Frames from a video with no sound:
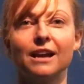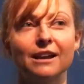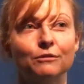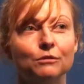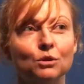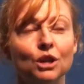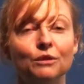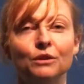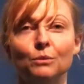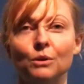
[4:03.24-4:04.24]
and from all
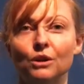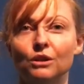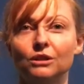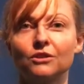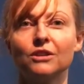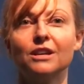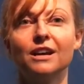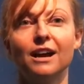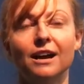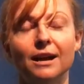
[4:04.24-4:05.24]
over the world,
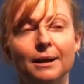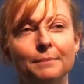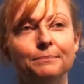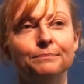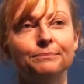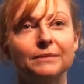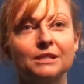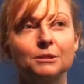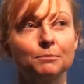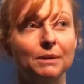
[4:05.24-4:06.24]
um,
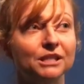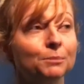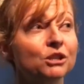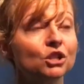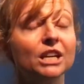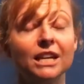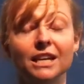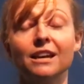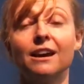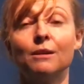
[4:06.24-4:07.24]
especially
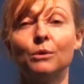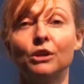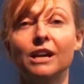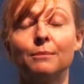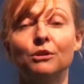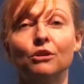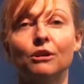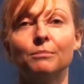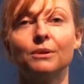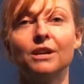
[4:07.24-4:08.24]
here at WordCamp
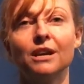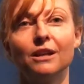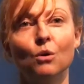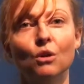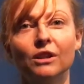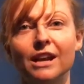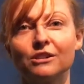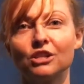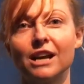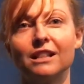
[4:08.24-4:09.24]
Europe all the
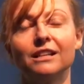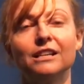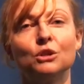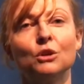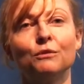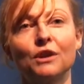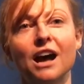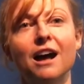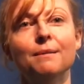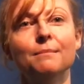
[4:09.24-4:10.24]
nationalities who have
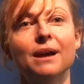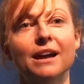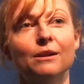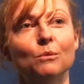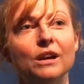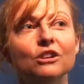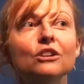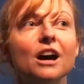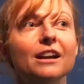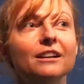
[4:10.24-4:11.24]
come and we're
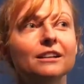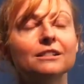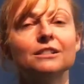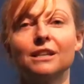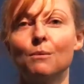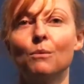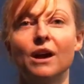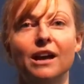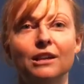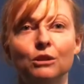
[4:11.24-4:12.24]
united in some
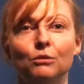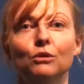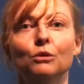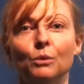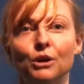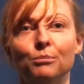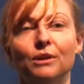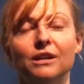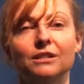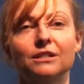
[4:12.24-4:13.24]
way through
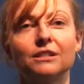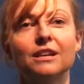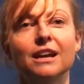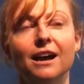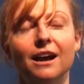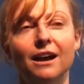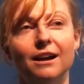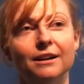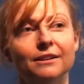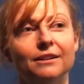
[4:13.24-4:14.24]
WordPress.
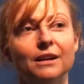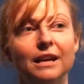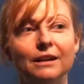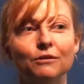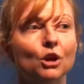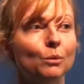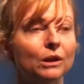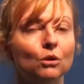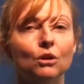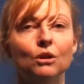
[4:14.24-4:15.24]
And even though
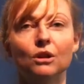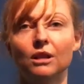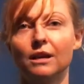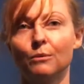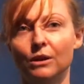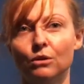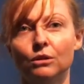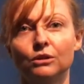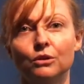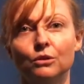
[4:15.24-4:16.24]
we all, we
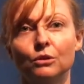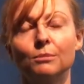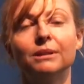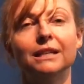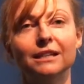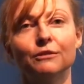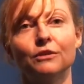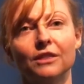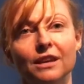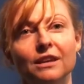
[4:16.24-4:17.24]
all do completely
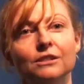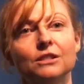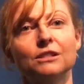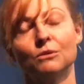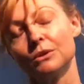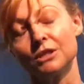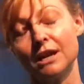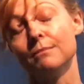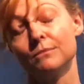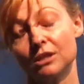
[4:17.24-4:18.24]
different things, well,
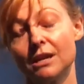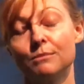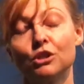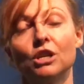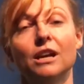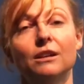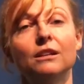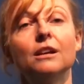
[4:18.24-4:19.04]
some, some are shared